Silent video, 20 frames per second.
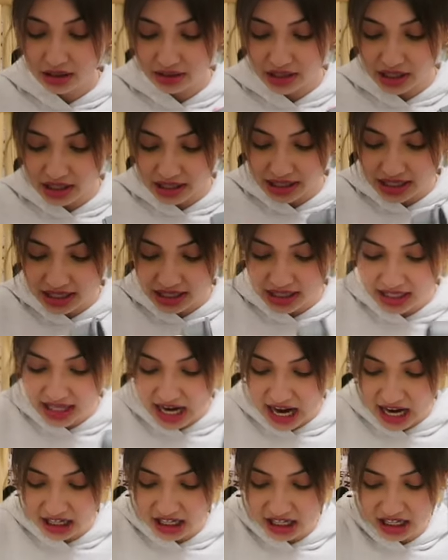The
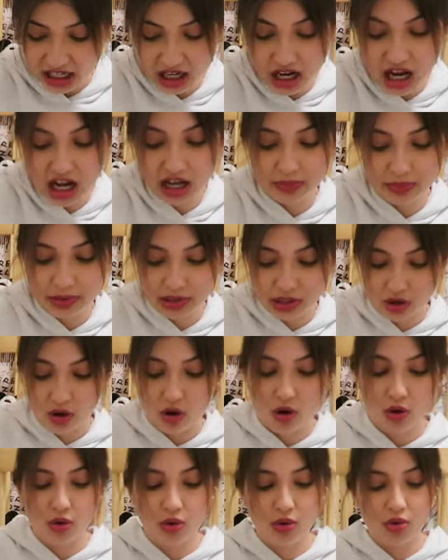stacking cups.
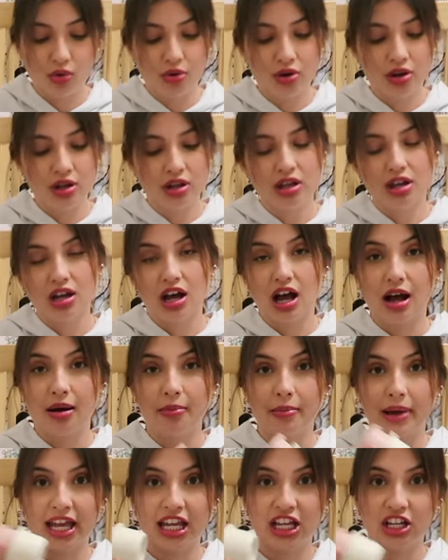Oh
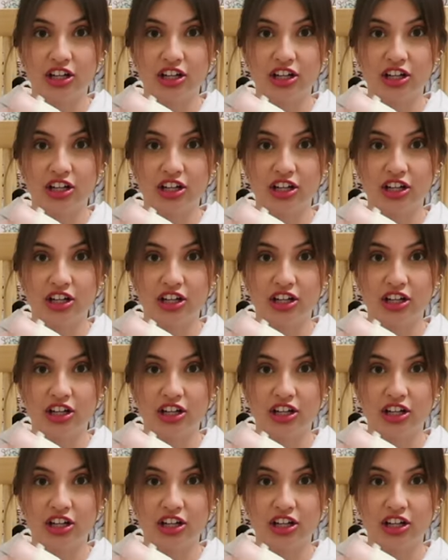my